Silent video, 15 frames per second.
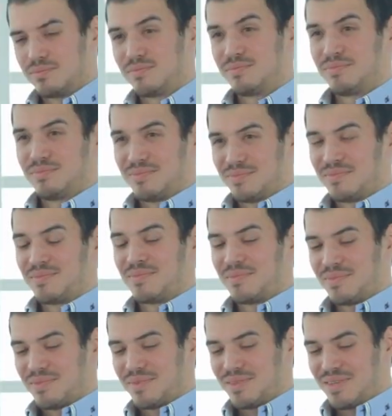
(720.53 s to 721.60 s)
Fu Kong
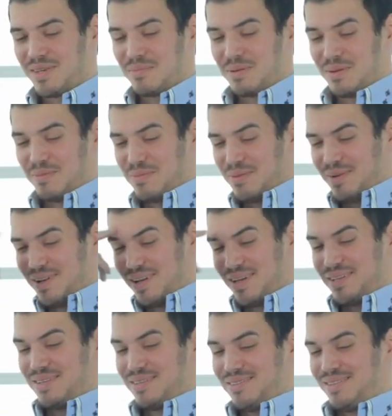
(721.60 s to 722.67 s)
later added that these are
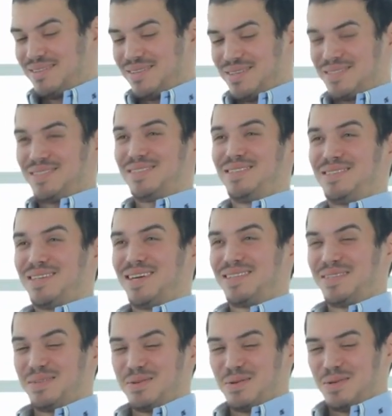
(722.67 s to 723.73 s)
historical issues that
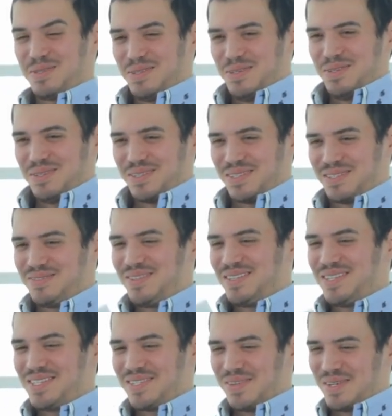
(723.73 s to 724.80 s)
must be resolved through
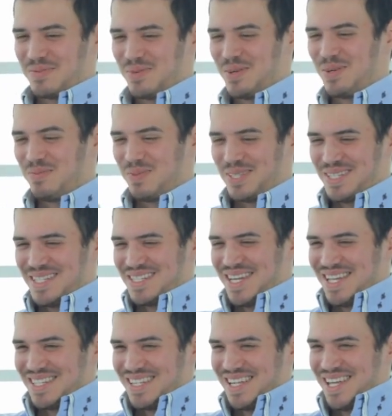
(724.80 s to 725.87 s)
negotiations between
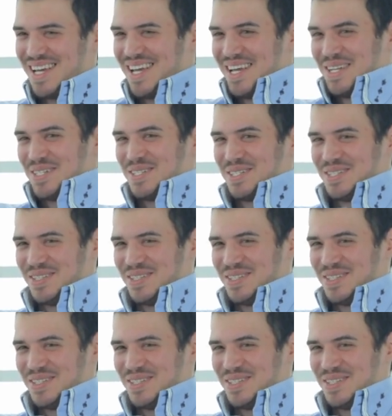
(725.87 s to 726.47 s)
Russia and Ukraine.